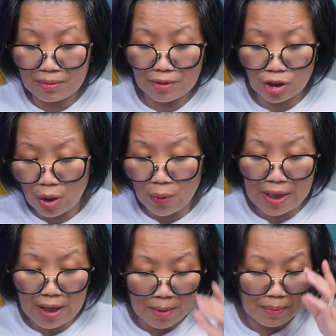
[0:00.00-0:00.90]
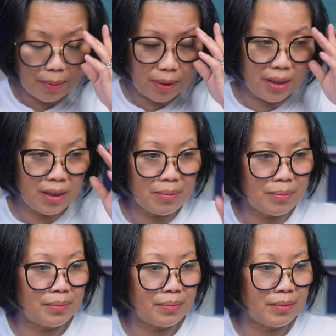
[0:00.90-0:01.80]
showing up,
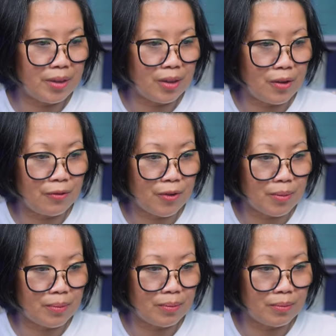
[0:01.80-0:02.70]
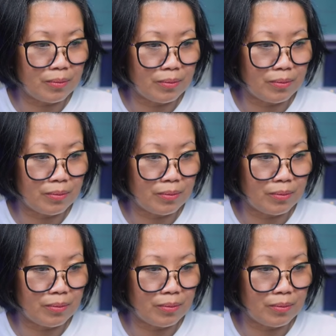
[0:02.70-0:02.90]
you know, from